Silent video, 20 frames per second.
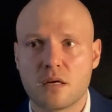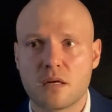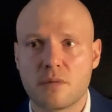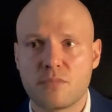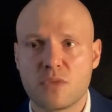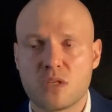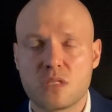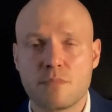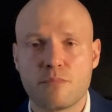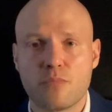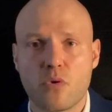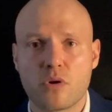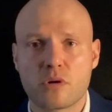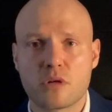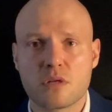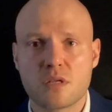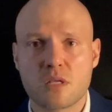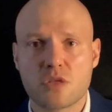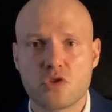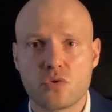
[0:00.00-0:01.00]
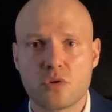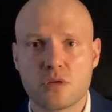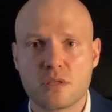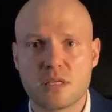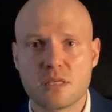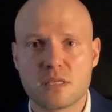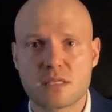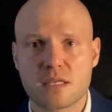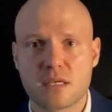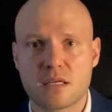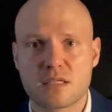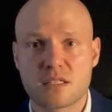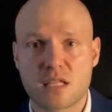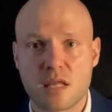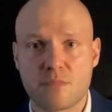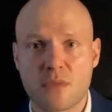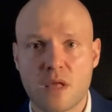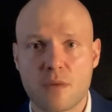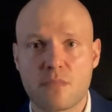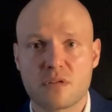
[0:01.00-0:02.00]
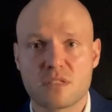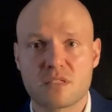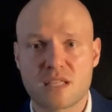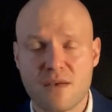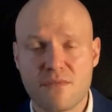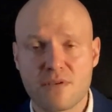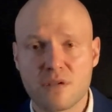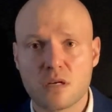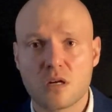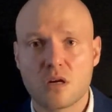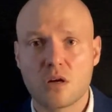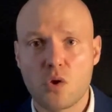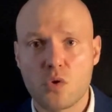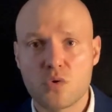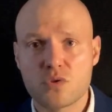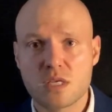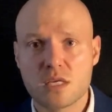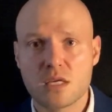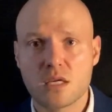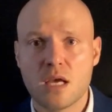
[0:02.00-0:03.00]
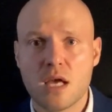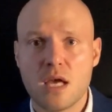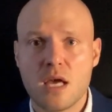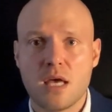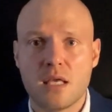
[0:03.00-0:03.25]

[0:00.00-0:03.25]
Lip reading: it's important that during this step number 7, closing,